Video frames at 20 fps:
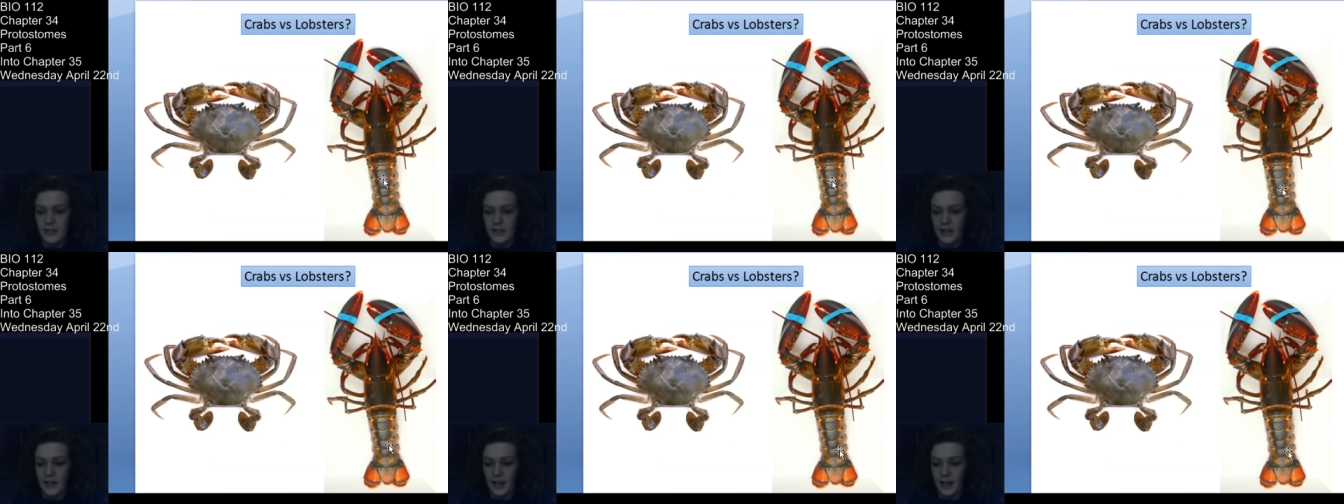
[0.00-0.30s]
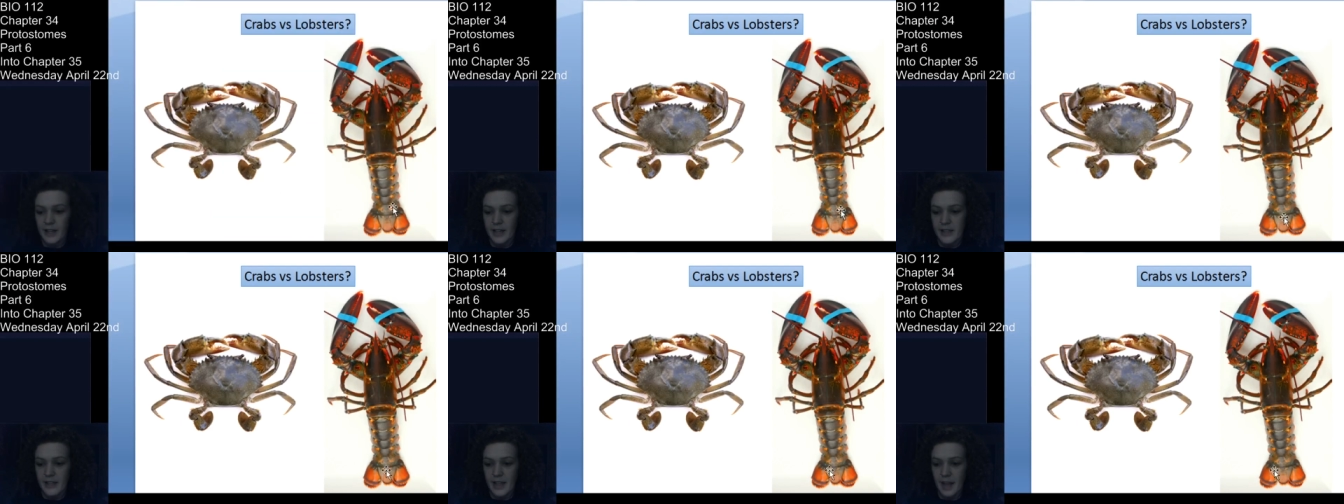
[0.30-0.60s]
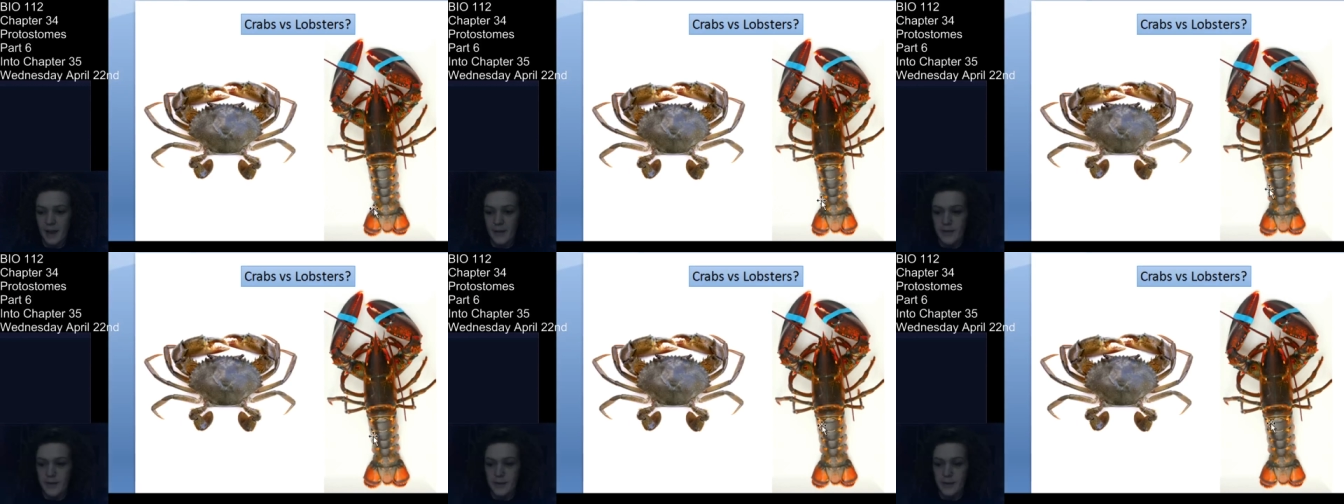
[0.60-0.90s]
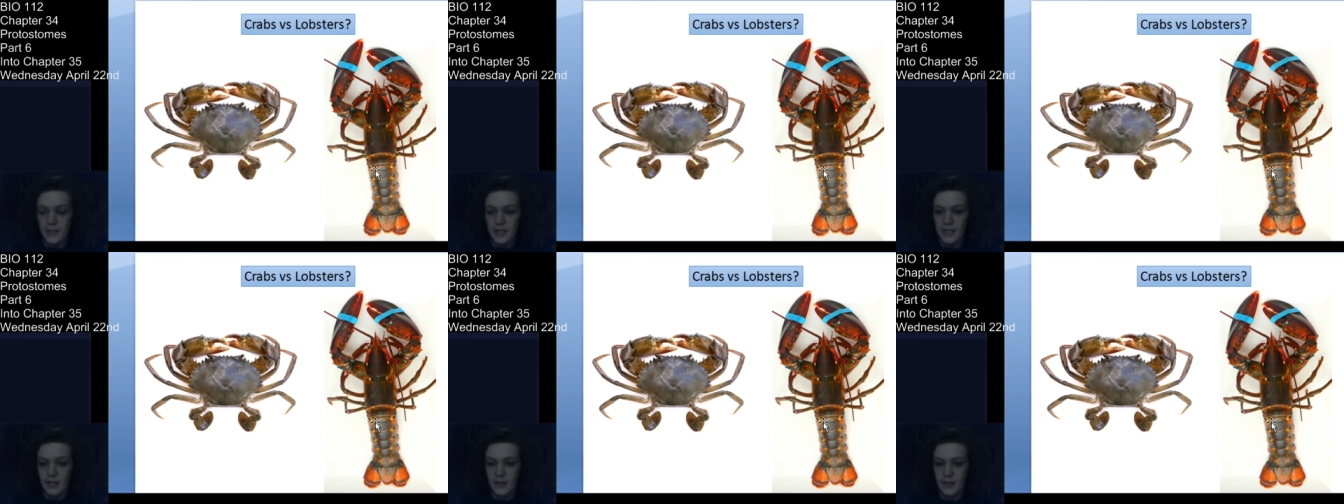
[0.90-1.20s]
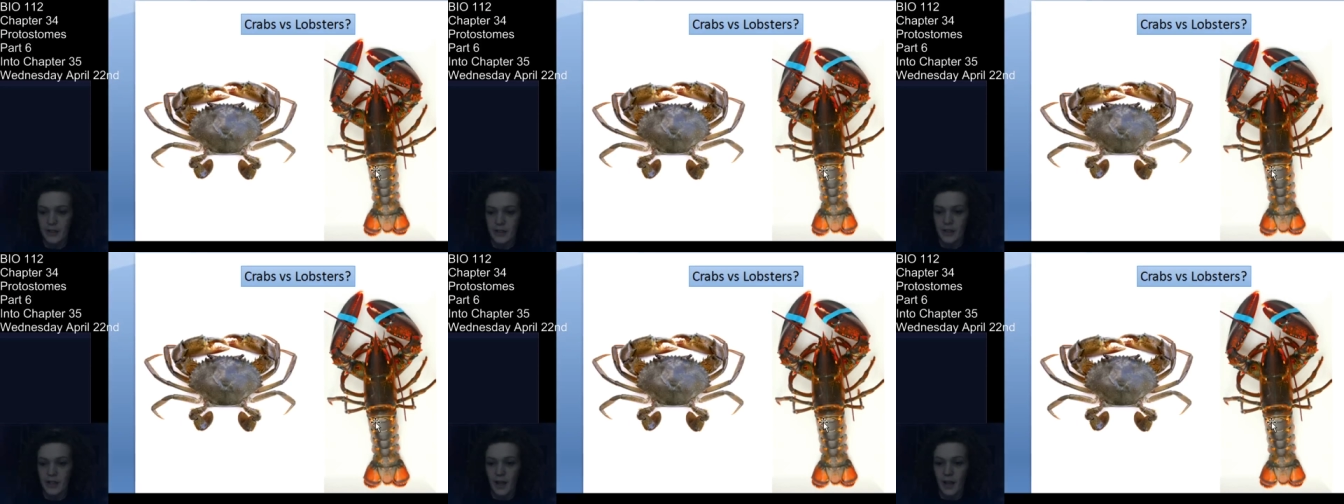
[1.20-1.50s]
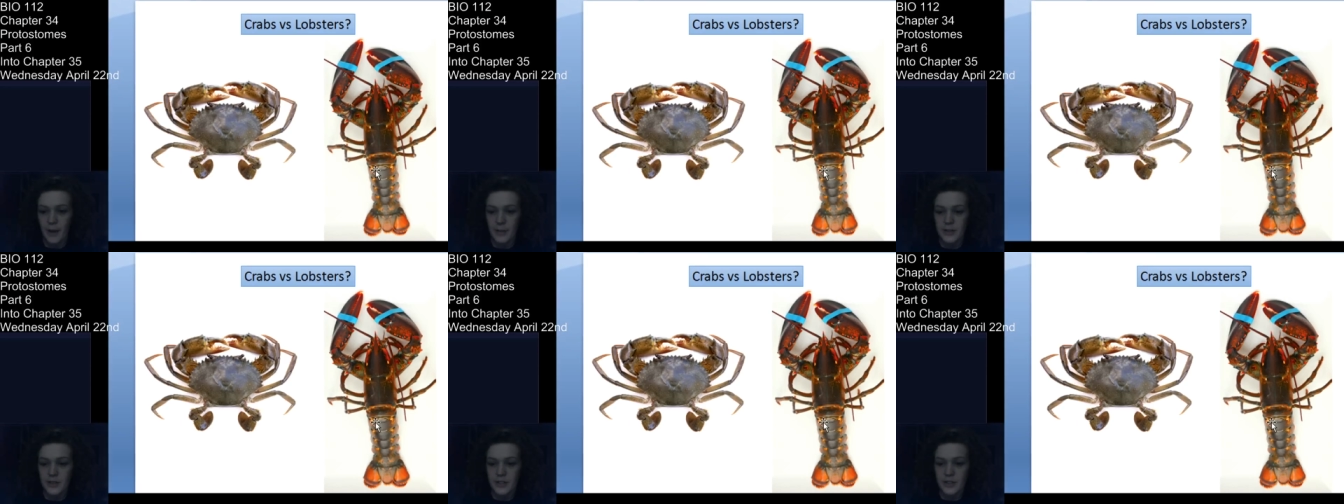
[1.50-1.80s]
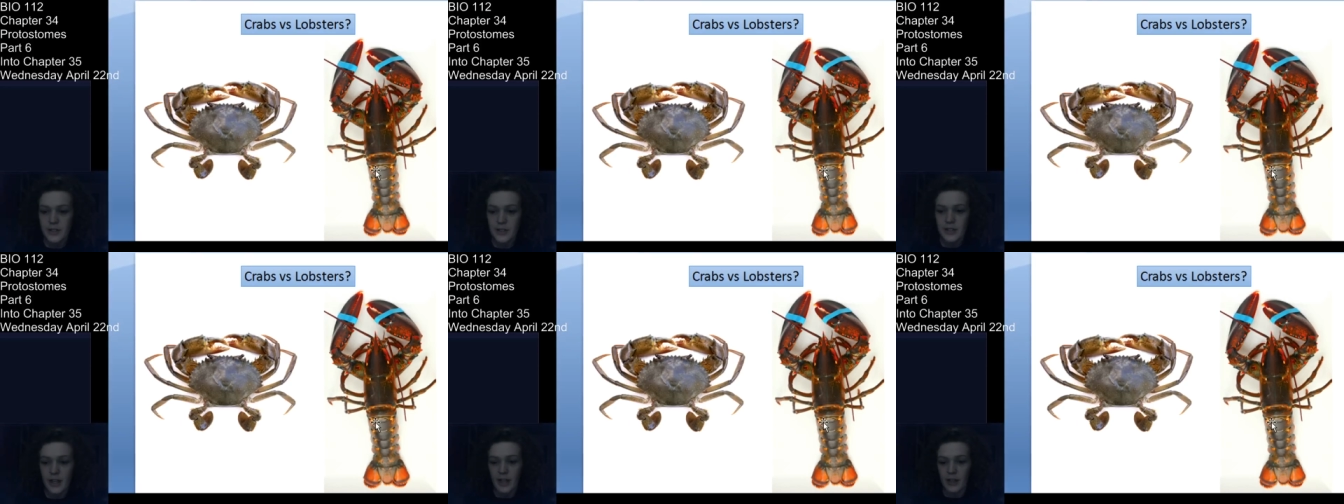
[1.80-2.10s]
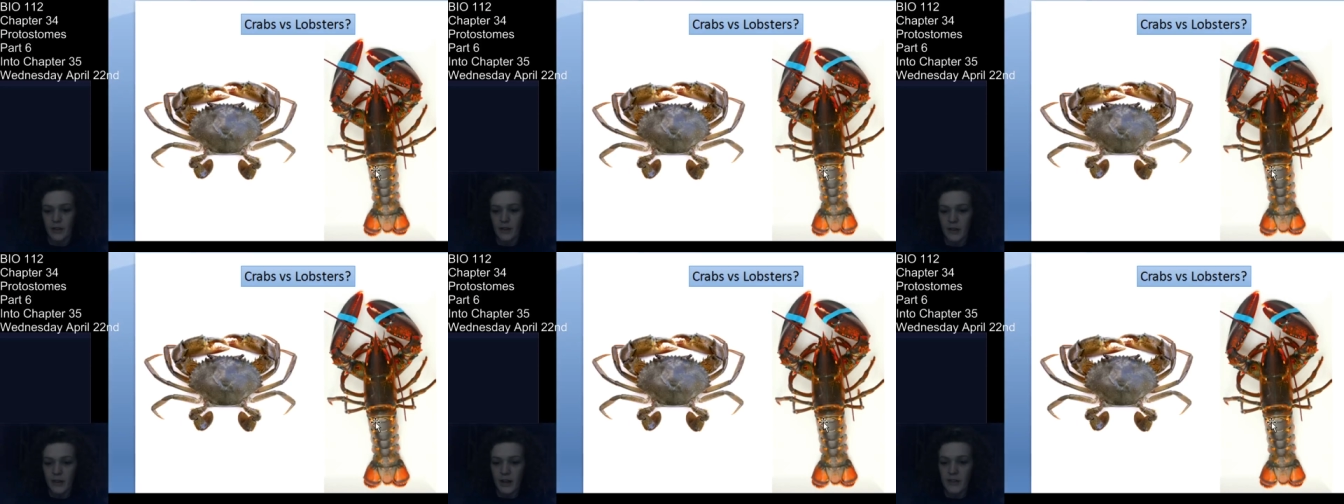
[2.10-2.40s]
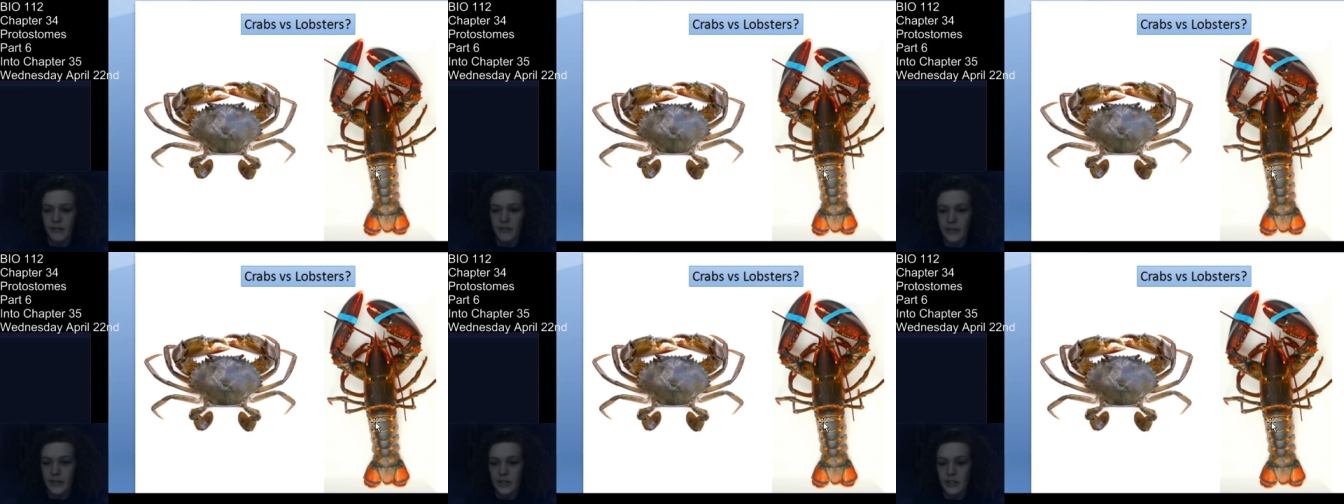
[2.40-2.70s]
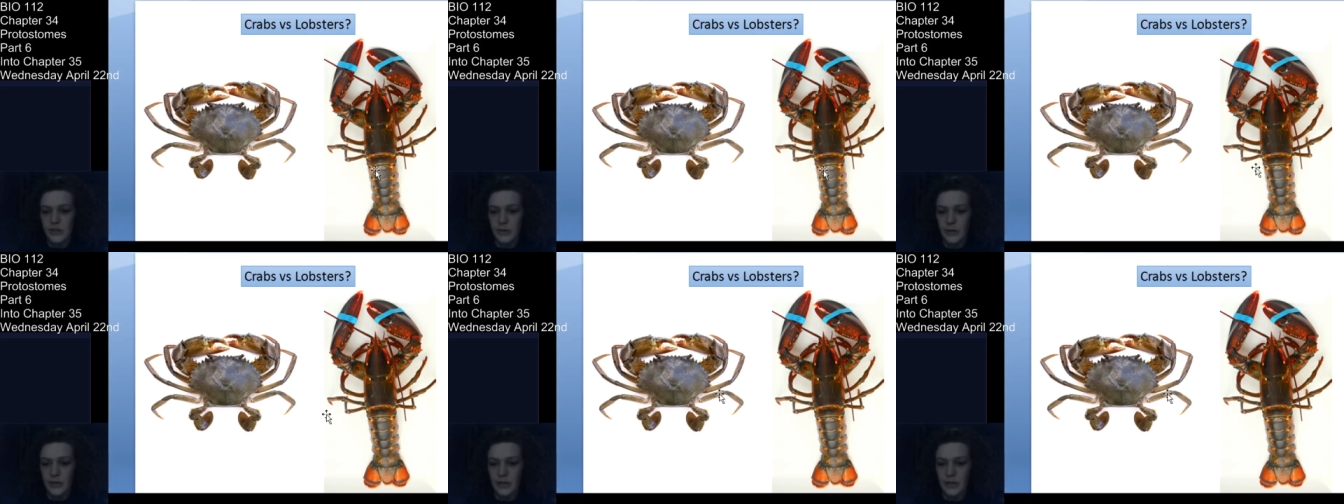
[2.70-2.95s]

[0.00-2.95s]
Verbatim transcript: nice abdomen here in lobsters and crayfish,